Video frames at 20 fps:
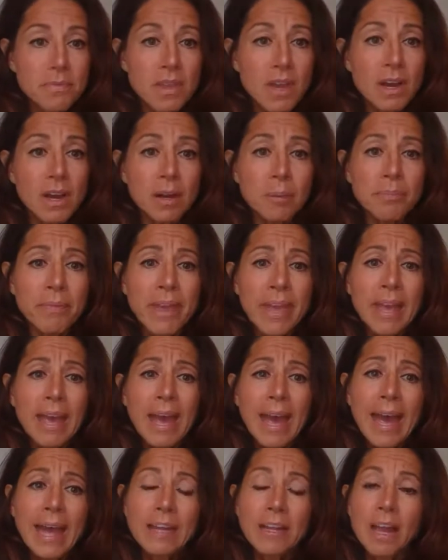
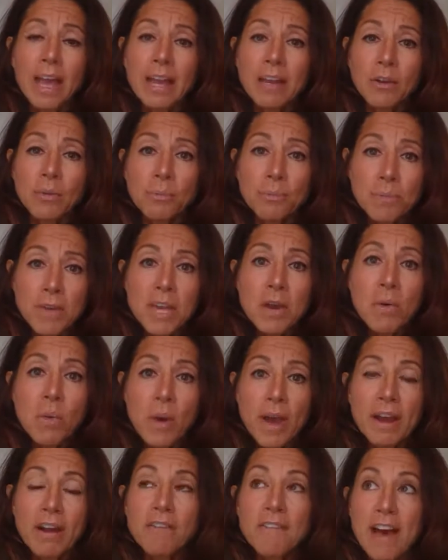And be
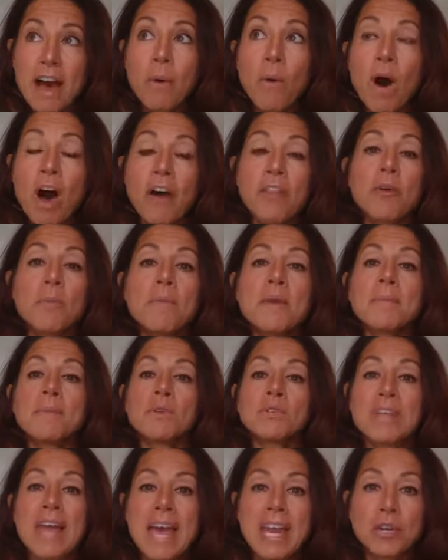aware of how other
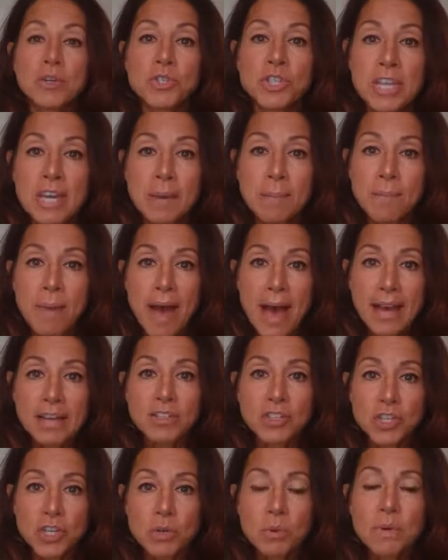people's energy
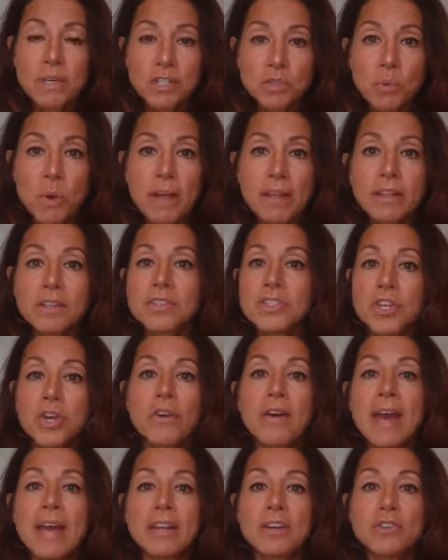impacts you as well as
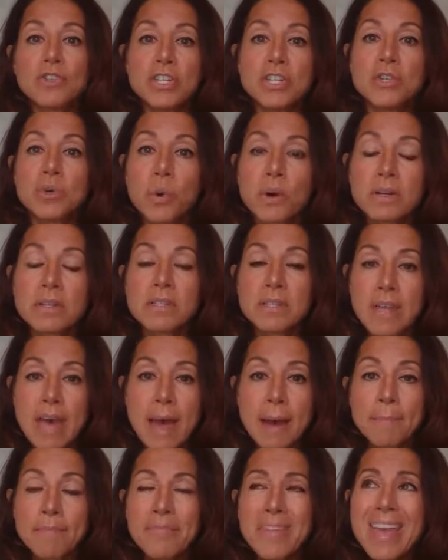your energy towards
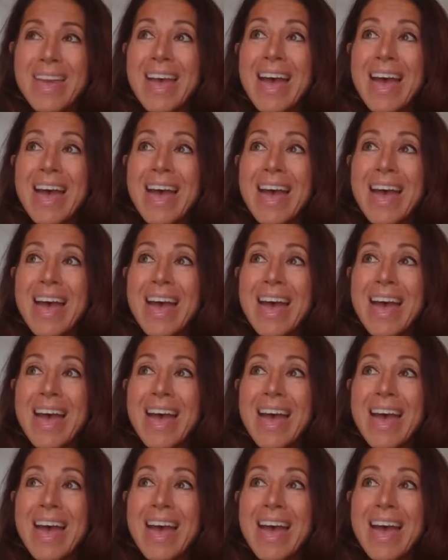them.